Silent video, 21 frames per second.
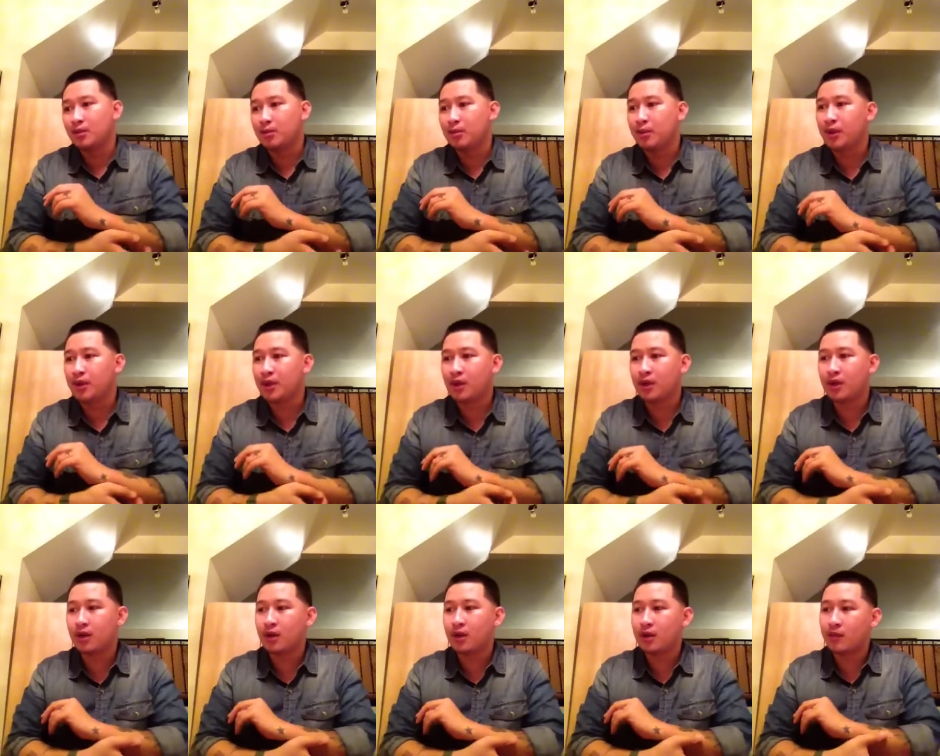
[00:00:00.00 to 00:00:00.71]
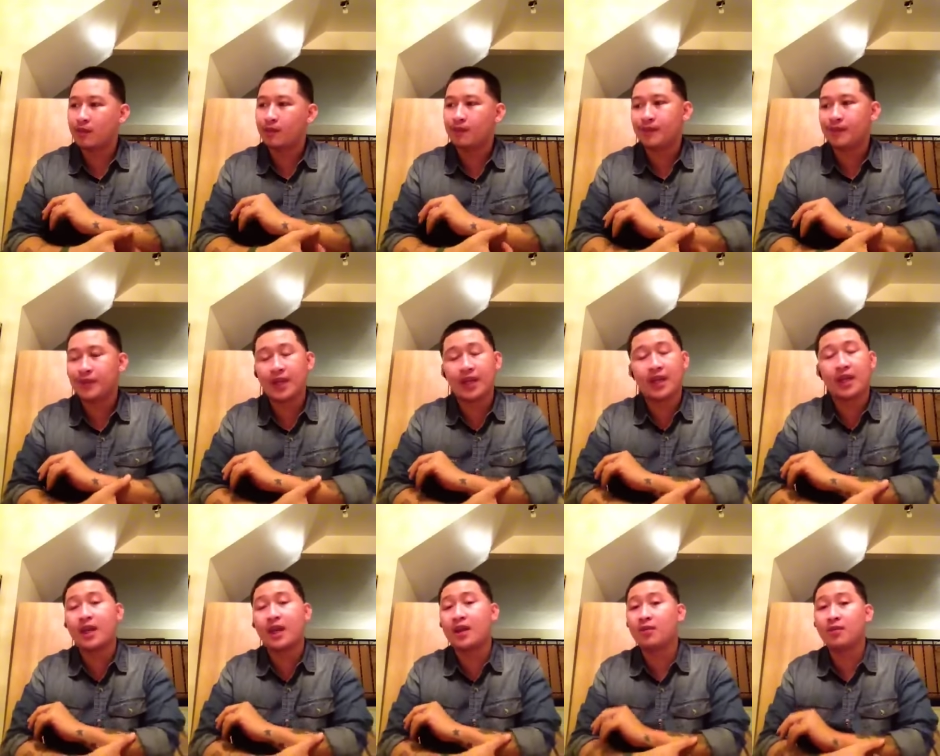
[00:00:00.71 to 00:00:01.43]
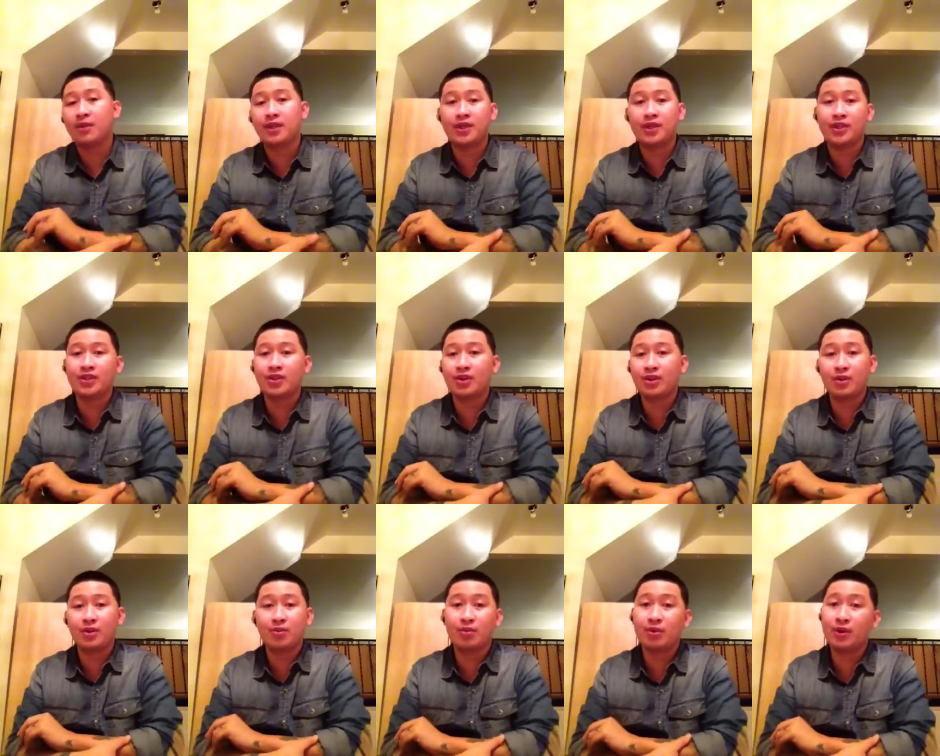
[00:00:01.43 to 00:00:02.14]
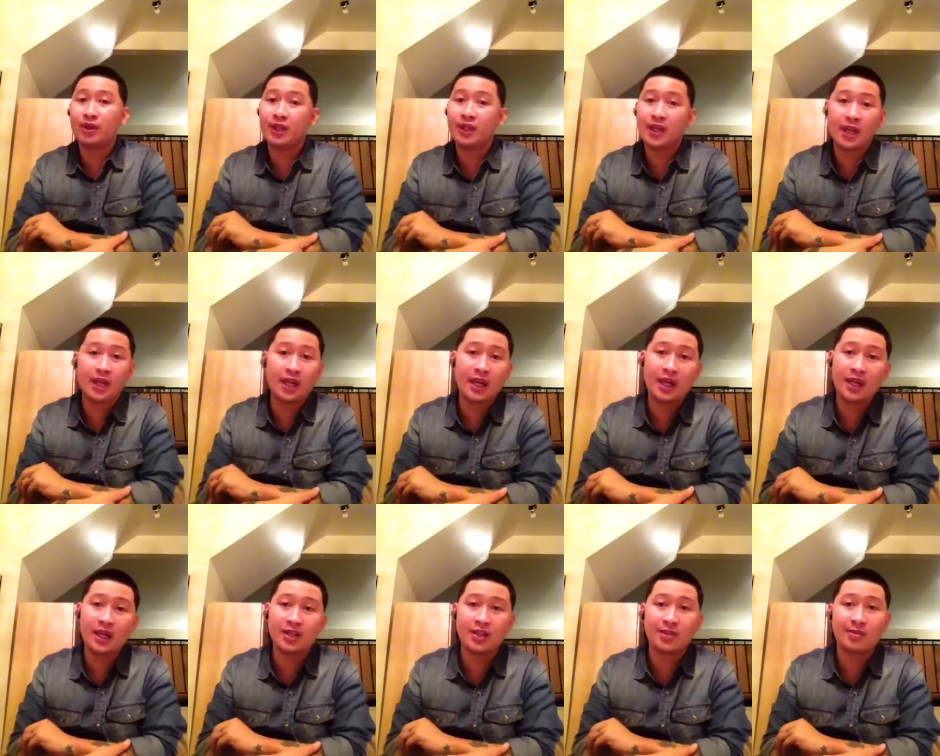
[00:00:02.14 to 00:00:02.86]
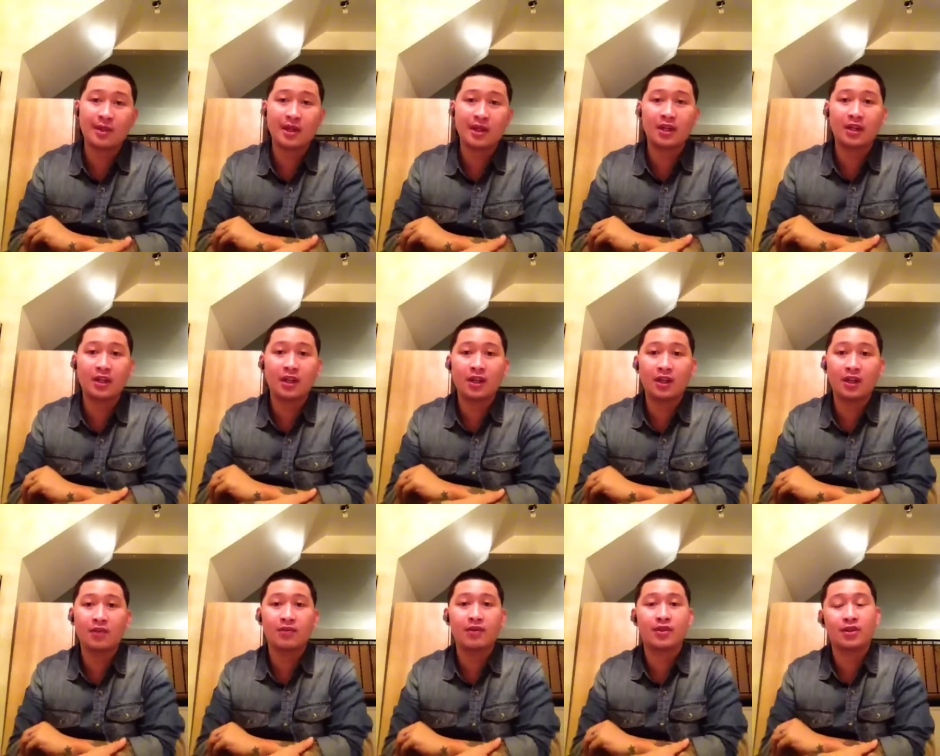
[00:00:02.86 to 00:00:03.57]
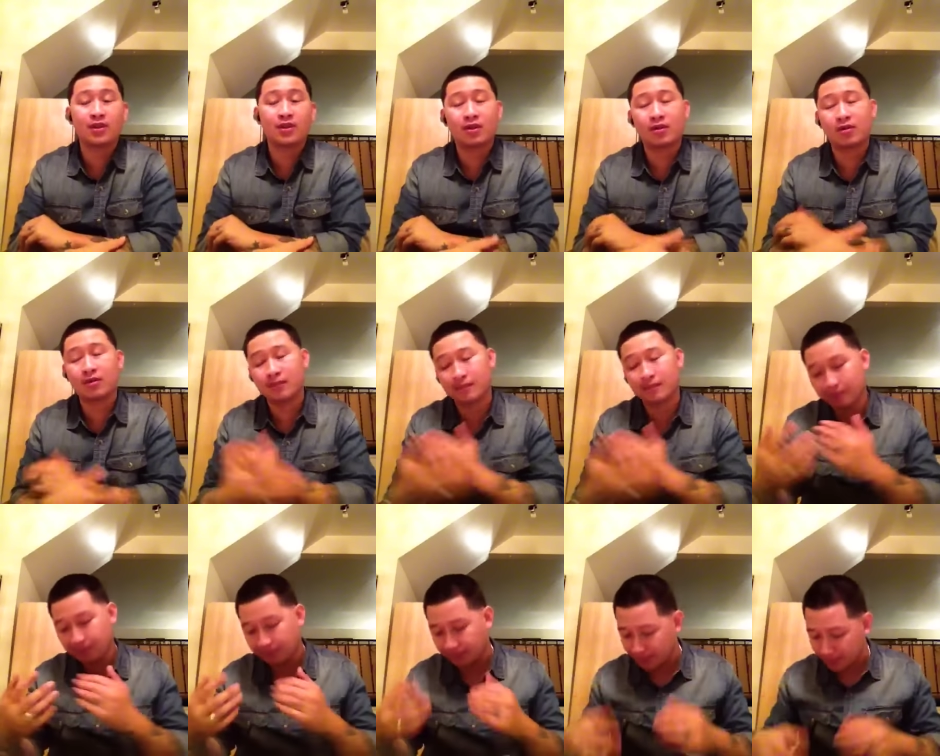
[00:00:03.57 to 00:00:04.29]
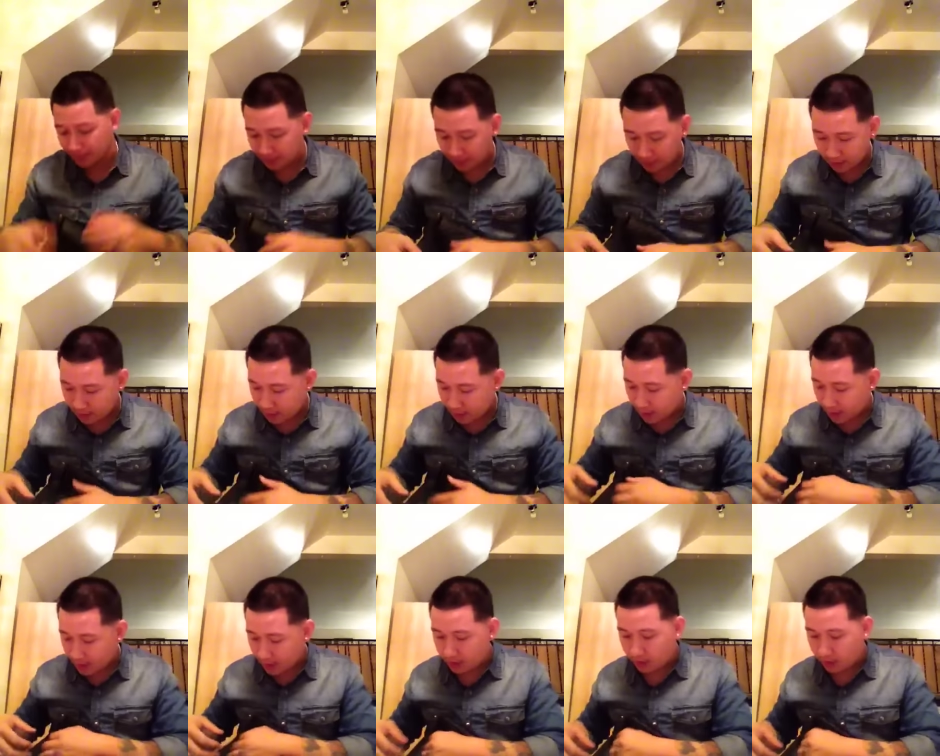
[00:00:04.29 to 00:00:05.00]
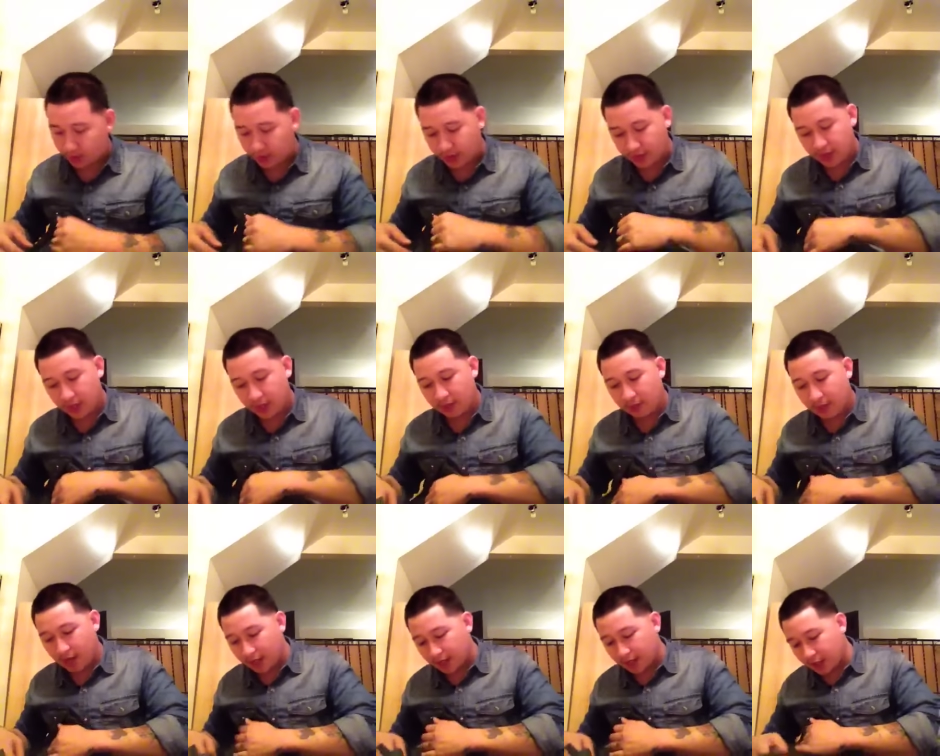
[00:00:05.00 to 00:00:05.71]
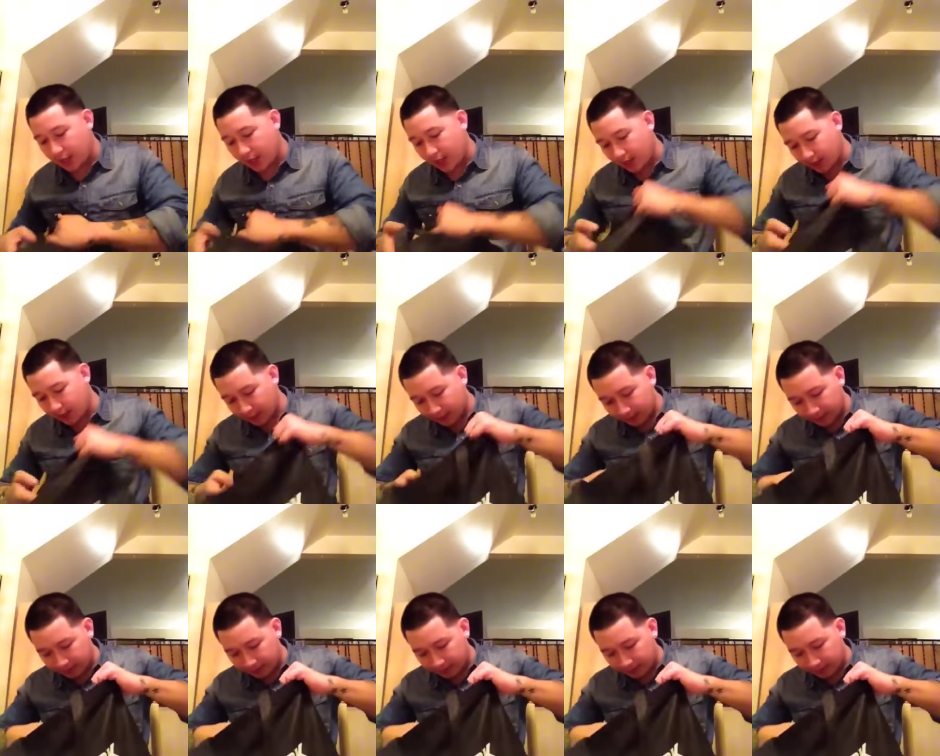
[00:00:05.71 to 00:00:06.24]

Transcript: But, yeah, they didn't really show your boy Danny Handsome any love, so I don't know what to say about that.